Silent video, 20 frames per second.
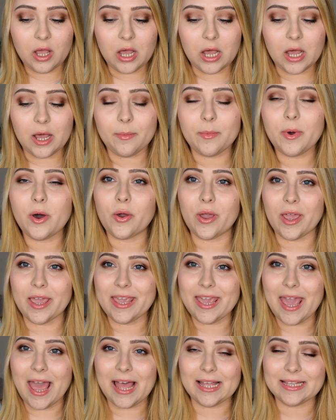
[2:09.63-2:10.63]

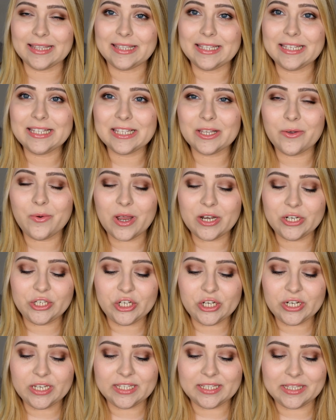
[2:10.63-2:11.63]
Okay, yeah, this
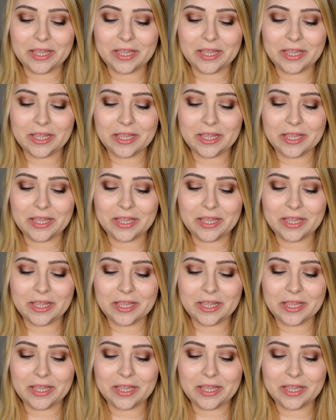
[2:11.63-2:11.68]
question is